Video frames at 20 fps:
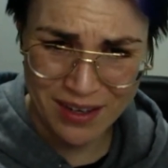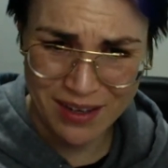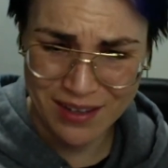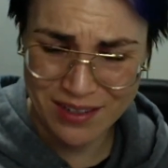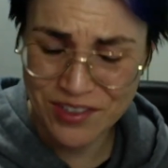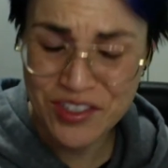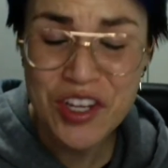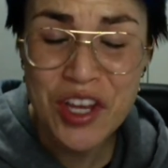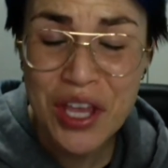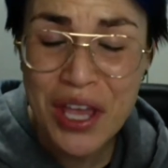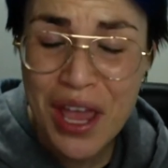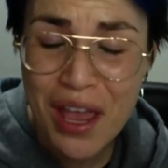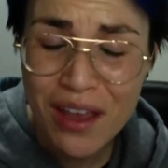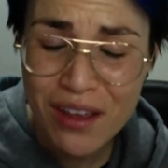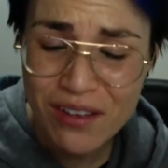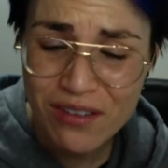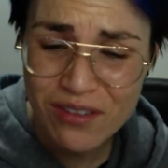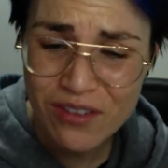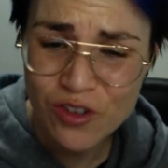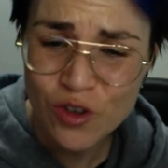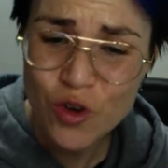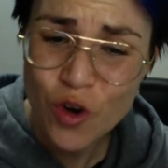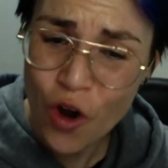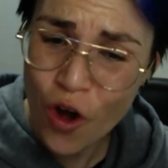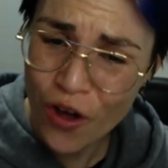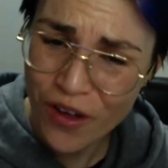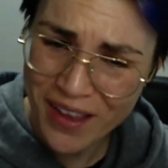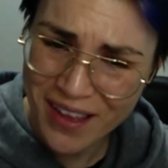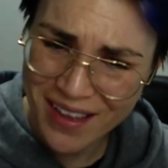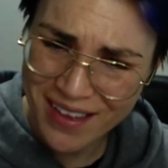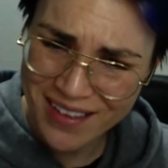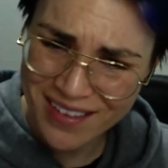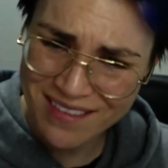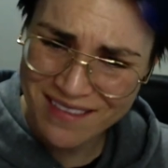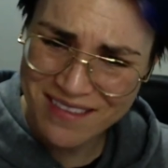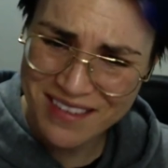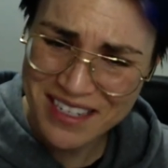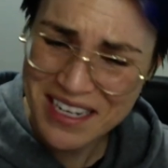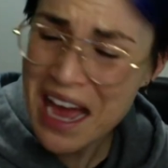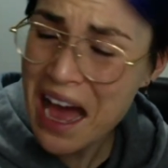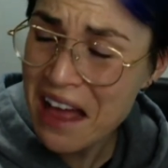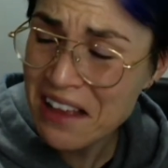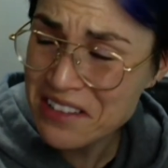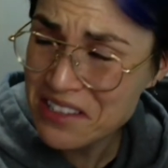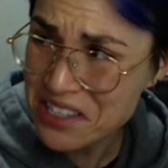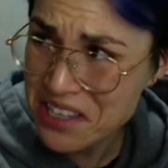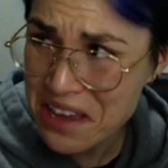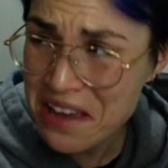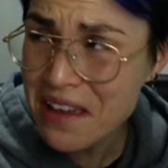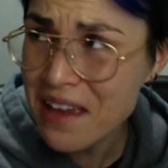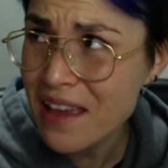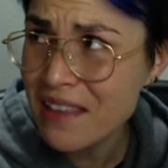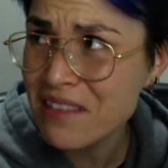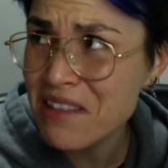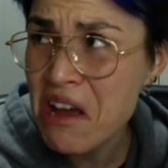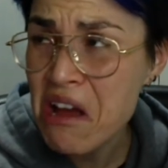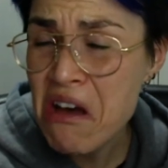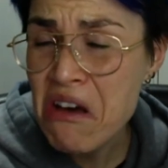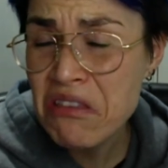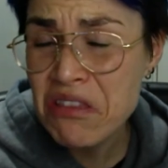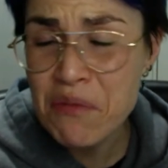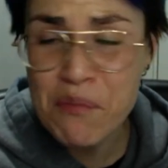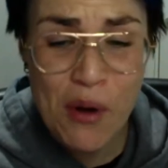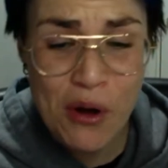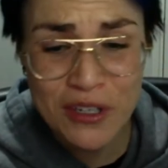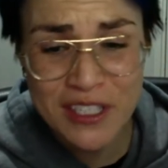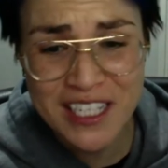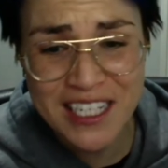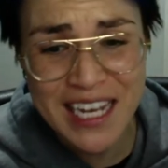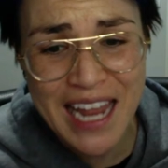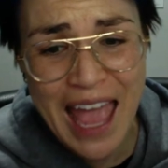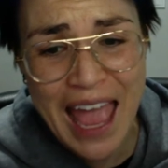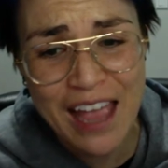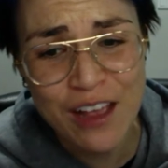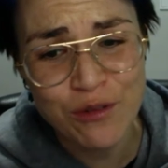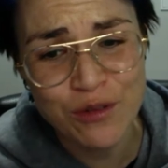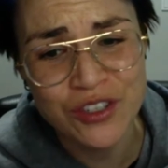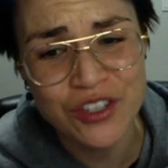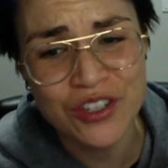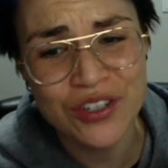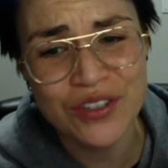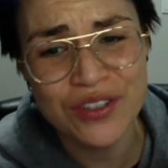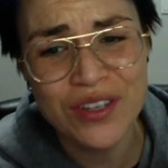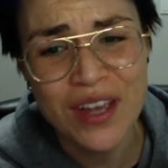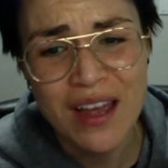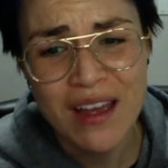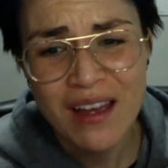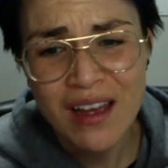singing, drawing, dancing, and the modern languages,